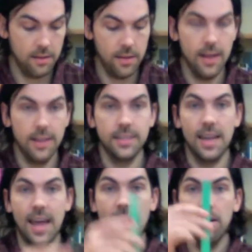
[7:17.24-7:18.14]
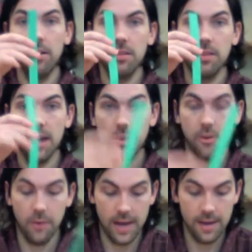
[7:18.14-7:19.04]
it's an L the other
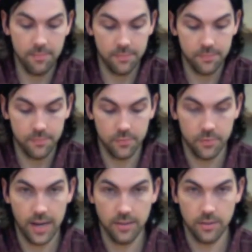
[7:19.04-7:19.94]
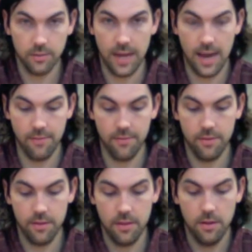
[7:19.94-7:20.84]
way, right? So we had
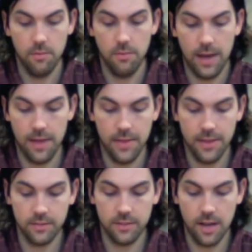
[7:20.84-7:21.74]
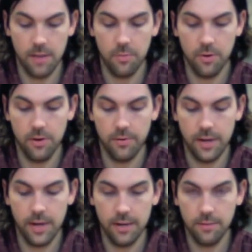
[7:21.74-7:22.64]
this top one over
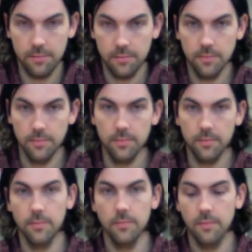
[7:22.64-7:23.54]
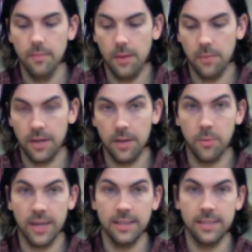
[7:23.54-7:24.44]
here, and we're going to
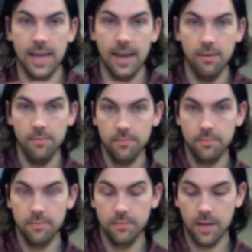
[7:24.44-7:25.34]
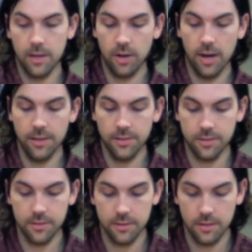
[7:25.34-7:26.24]
bring it down
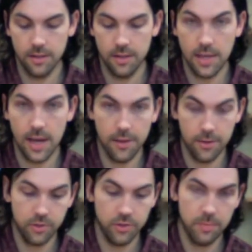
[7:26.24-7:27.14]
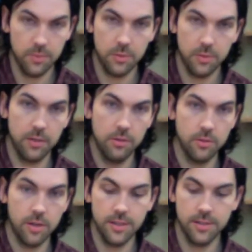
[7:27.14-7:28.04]
across the other strip. So we're going to go
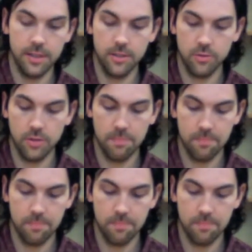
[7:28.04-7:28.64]
across the other strip